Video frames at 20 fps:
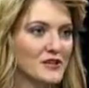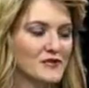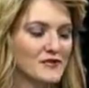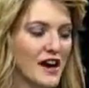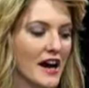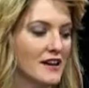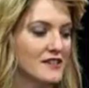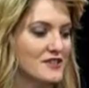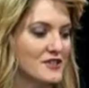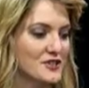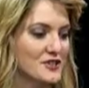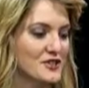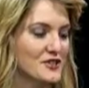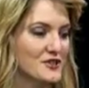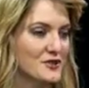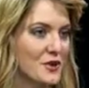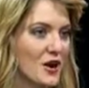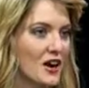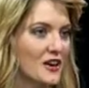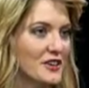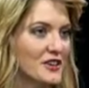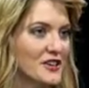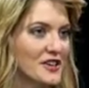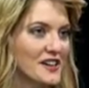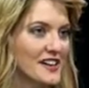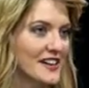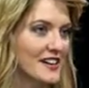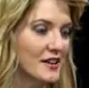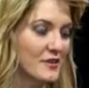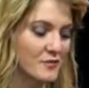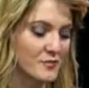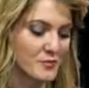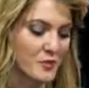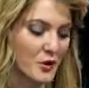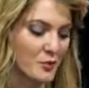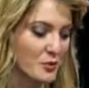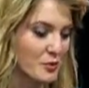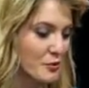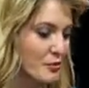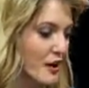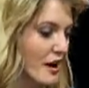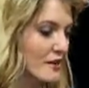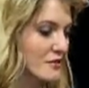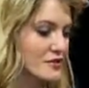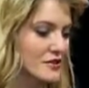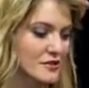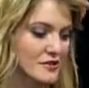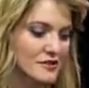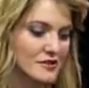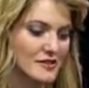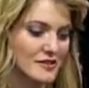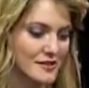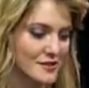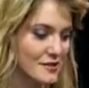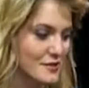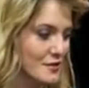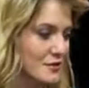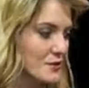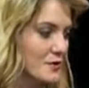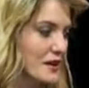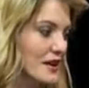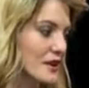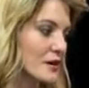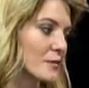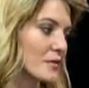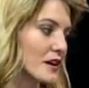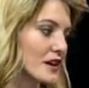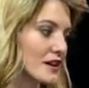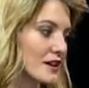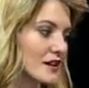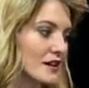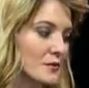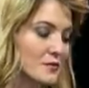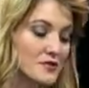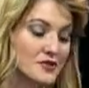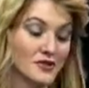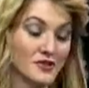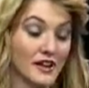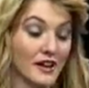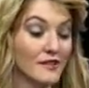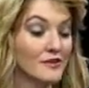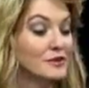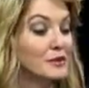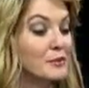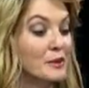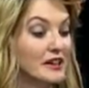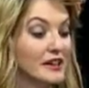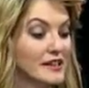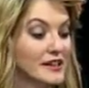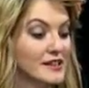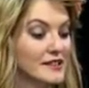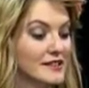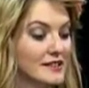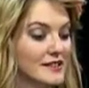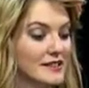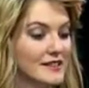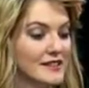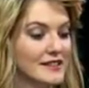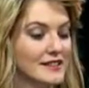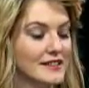Bigger, faster, stronger mobile browsers is okay by, I'm sure, everybody.